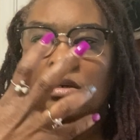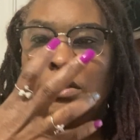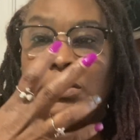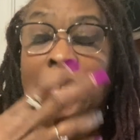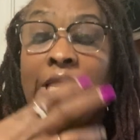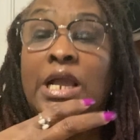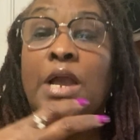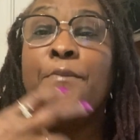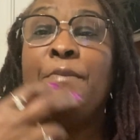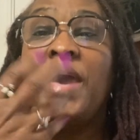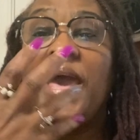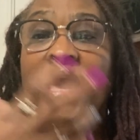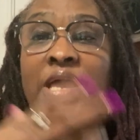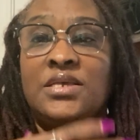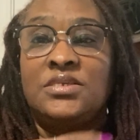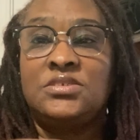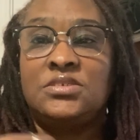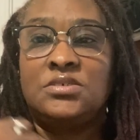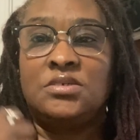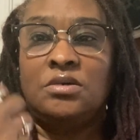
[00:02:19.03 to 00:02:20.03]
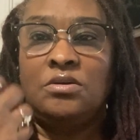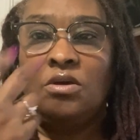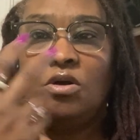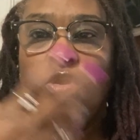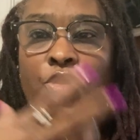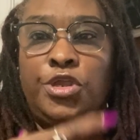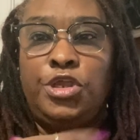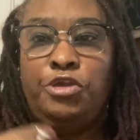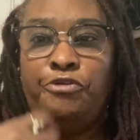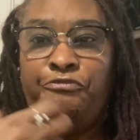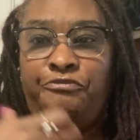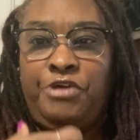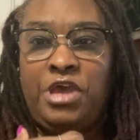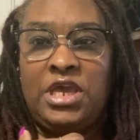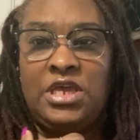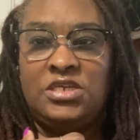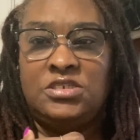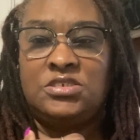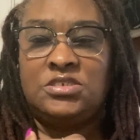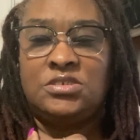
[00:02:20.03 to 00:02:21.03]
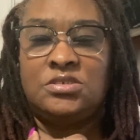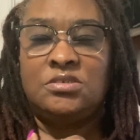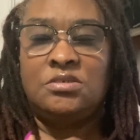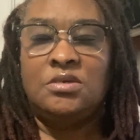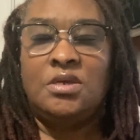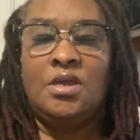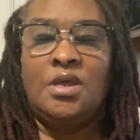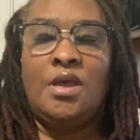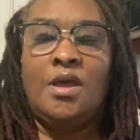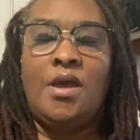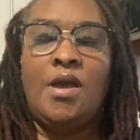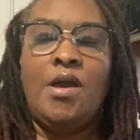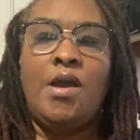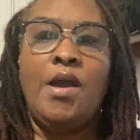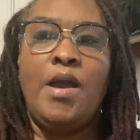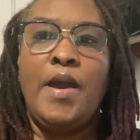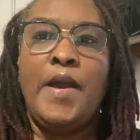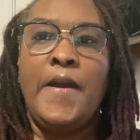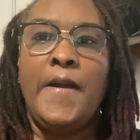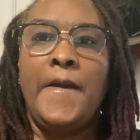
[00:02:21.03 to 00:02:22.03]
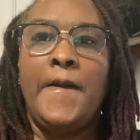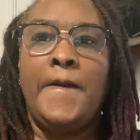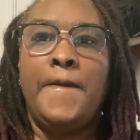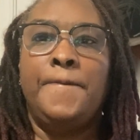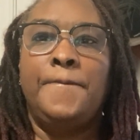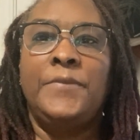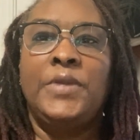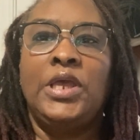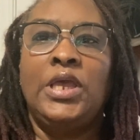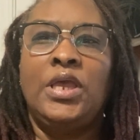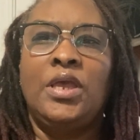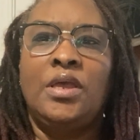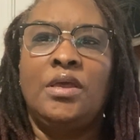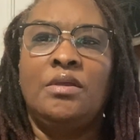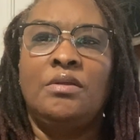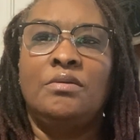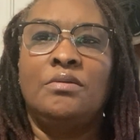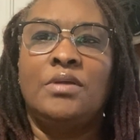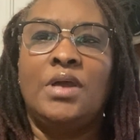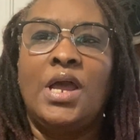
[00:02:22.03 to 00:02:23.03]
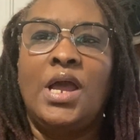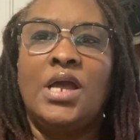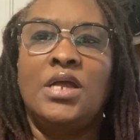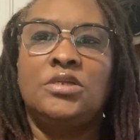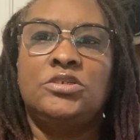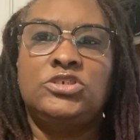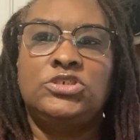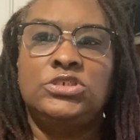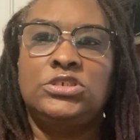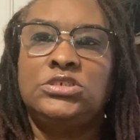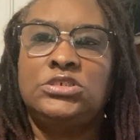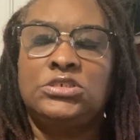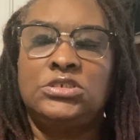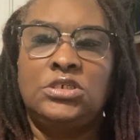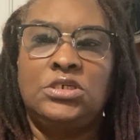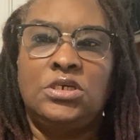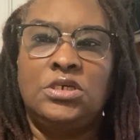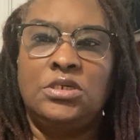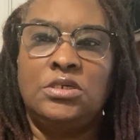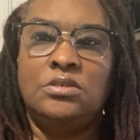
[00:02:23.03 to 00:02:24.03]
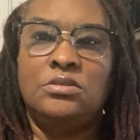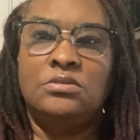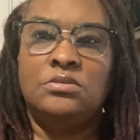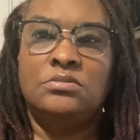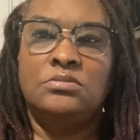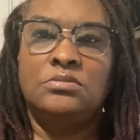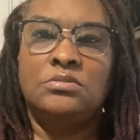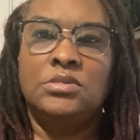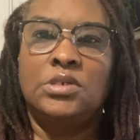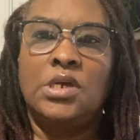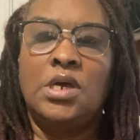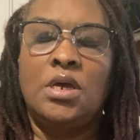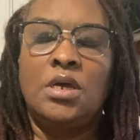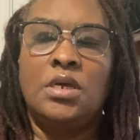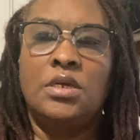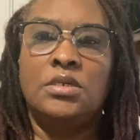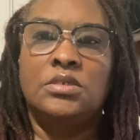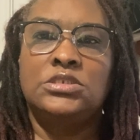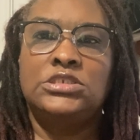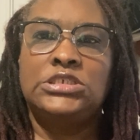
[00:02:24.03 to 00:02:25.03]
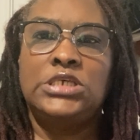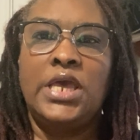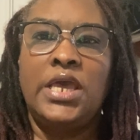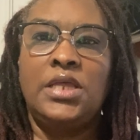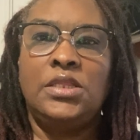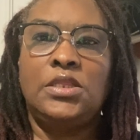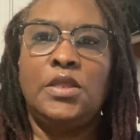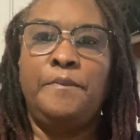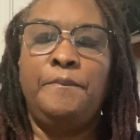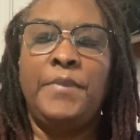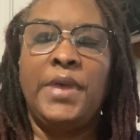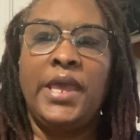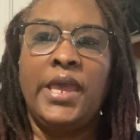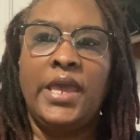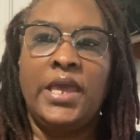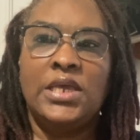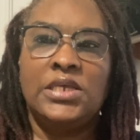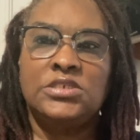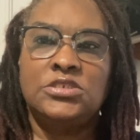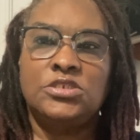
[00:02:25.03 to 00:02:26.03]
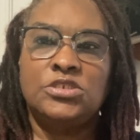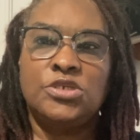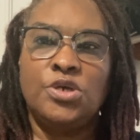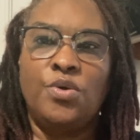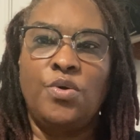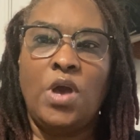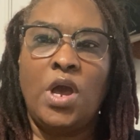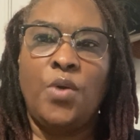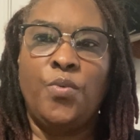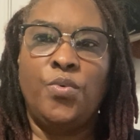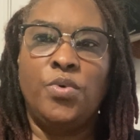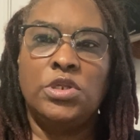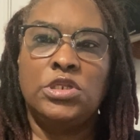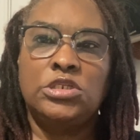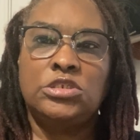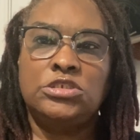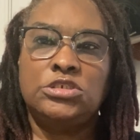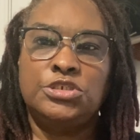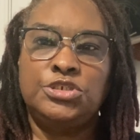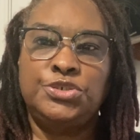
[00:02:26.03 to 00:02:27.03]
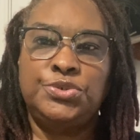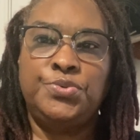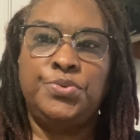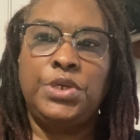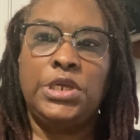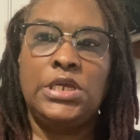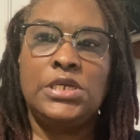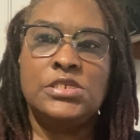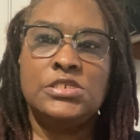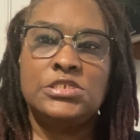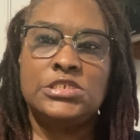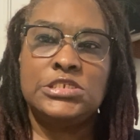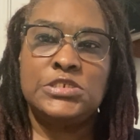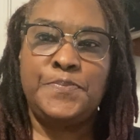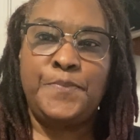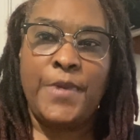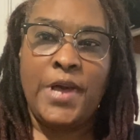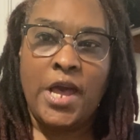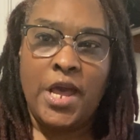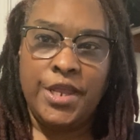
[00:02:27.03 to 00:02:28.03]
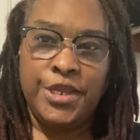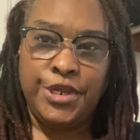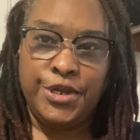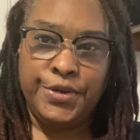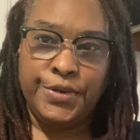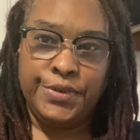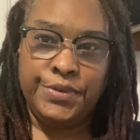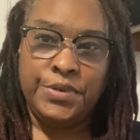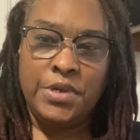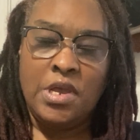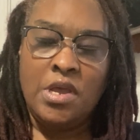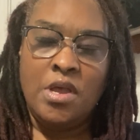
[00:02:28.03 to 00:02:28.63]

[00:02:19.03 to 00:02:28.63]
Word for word: like a mask on your face. And I just couldn't take the mask, so I wanted to do Inspire,